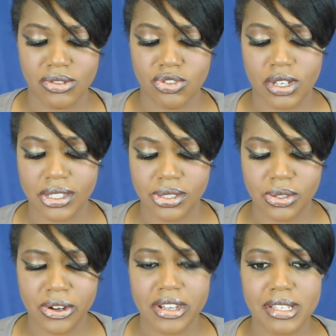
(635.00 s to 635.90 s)

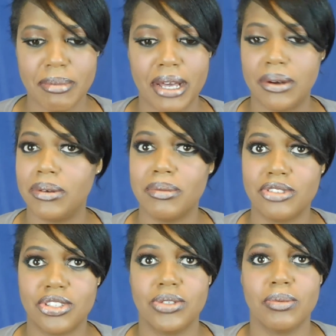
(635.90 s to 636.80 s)
drugstore is about,
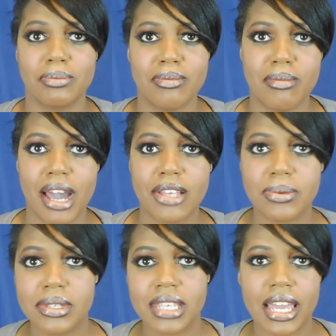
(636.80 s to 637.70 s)
shoot, might as
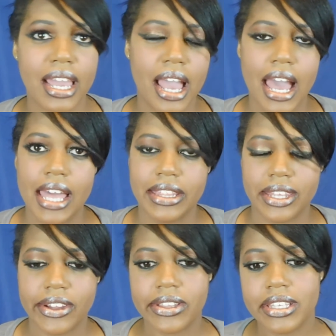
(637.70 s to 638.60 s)
well say
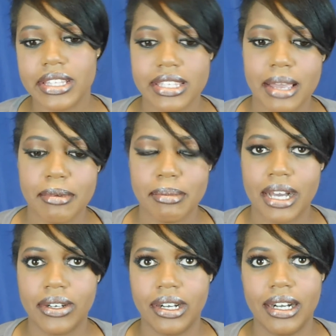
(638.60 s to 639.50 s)
nearly the same
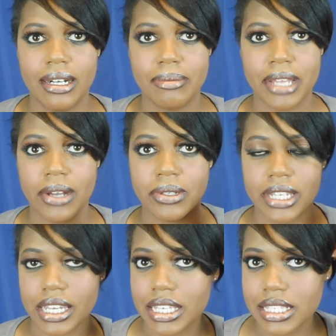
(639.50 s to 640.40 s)
amount
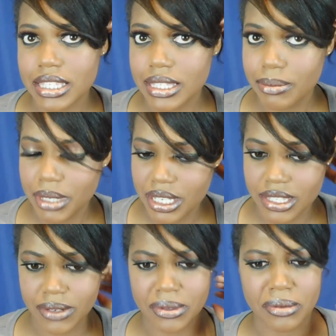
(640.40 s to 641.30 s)
nowadays,
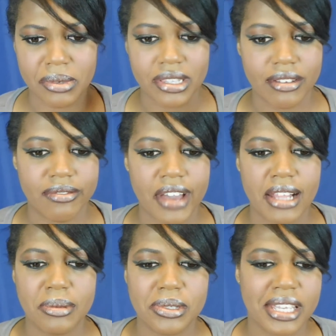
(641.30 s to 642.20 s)
because of what the
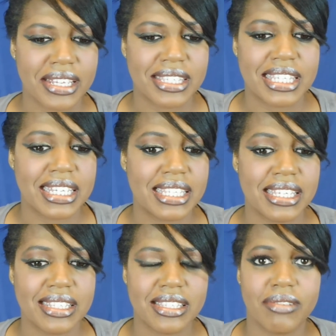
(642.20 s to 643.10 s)
infallible is like
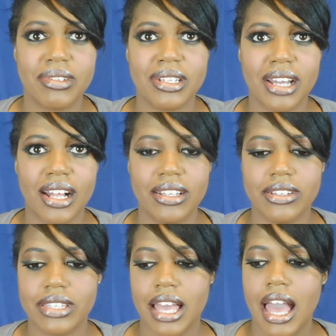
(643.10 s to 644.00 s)
$16, $17.